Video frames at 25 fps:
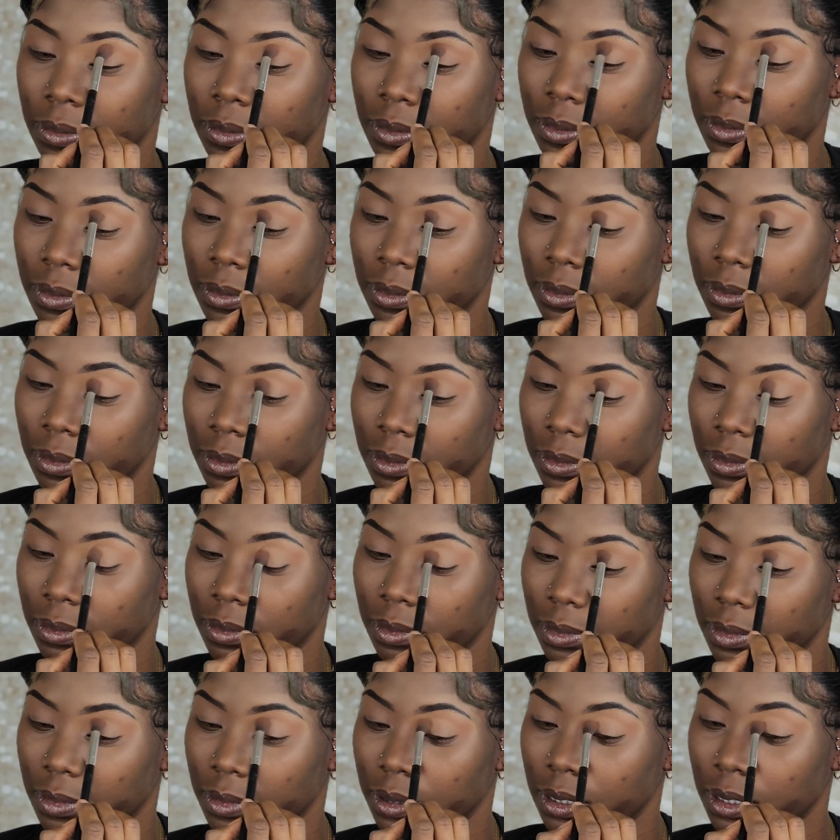contour
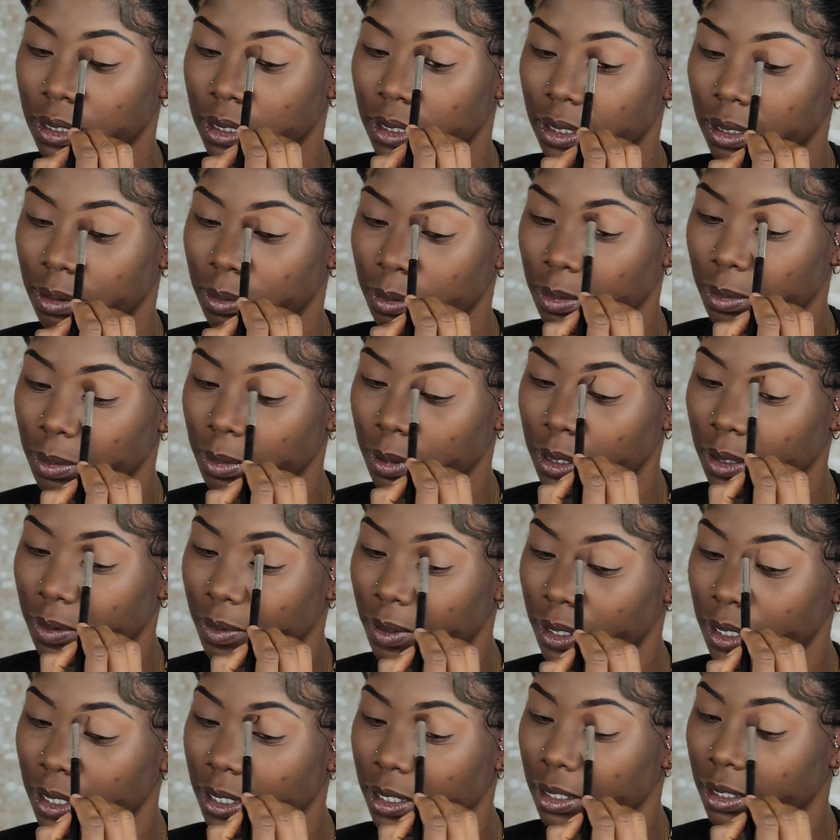out, and
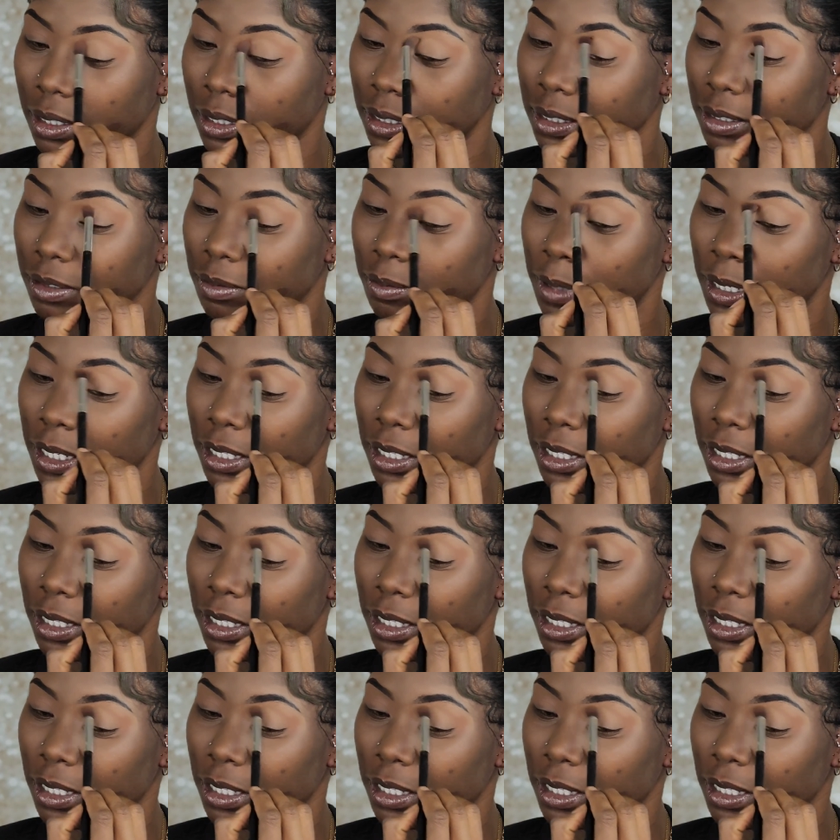then